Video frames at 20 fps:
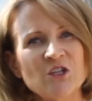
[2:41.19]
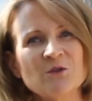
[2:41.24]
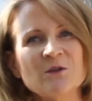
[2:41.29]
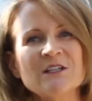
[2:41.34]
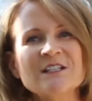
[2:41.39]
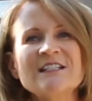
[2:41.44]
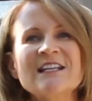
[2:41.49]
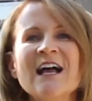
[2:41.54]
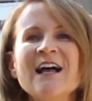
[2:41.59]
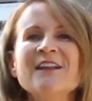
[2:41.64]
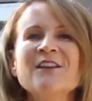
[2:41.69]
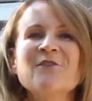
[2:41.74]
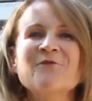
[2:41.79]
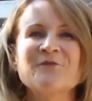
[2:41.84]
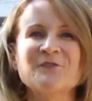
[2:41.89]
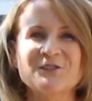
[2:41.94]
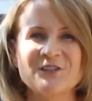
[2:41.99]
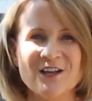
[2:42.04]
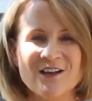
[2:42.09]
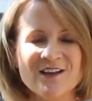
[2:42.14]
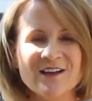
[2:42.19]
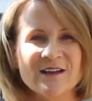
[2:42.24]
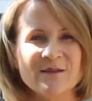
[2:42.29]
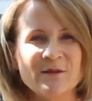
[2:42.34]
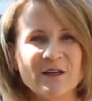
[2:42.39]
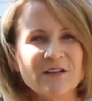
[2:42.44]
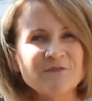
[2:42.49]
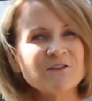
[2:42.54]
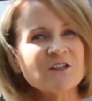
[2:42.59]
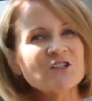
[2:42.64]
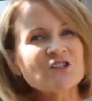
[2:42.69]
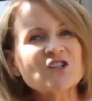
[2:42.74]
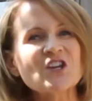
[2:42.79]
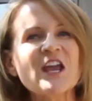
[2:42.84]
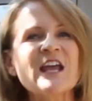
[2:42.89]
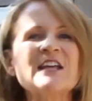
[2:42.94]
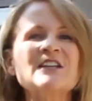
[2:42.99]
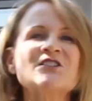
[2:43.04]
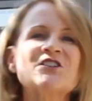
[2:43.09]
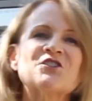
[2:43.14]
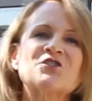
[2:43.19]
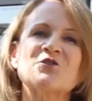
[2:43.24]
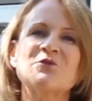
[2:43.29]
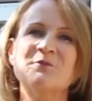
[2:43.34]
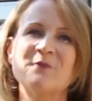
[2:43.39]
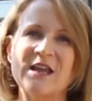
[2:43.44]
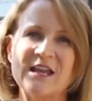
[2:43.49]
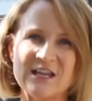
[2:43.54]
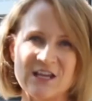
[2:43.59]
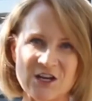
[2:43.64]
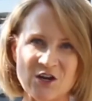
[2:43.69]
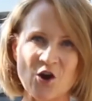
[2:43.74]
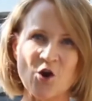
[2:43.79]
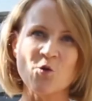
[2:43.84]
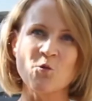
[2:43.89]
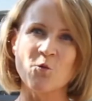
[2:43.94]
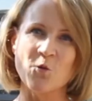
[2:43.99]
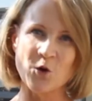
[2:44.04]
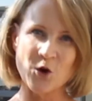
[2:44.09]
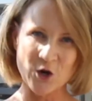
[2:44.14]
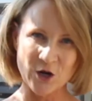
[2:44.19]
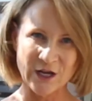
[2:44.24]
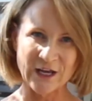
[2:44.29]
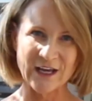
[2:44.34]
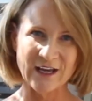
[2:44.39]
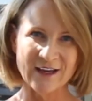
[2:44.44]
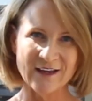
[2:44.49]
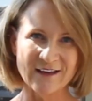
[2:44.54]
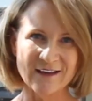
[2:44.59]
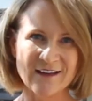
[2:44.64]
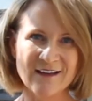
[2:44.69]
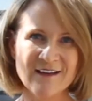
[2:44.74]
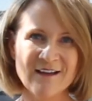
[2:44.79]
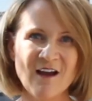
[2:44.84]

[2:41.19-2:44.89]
you can tell over time if the changes you're making are working.